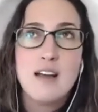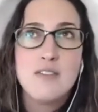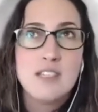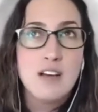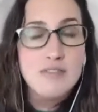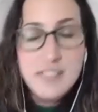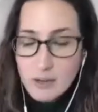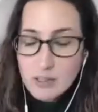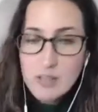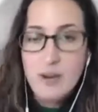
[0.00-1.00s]
kind of
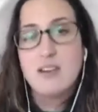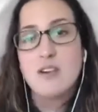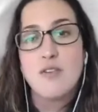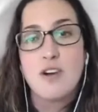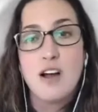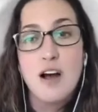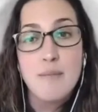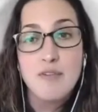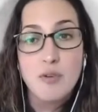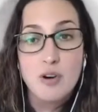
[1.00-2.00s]
self-doubt that you had to overcome
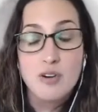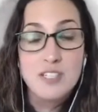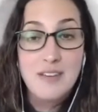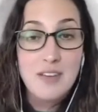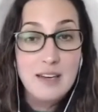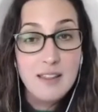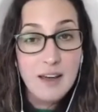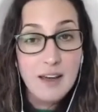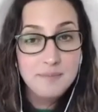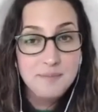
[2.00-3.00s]
before diving into
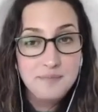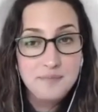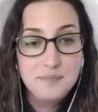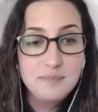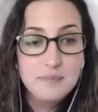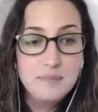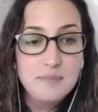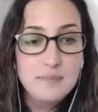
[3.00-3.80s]
that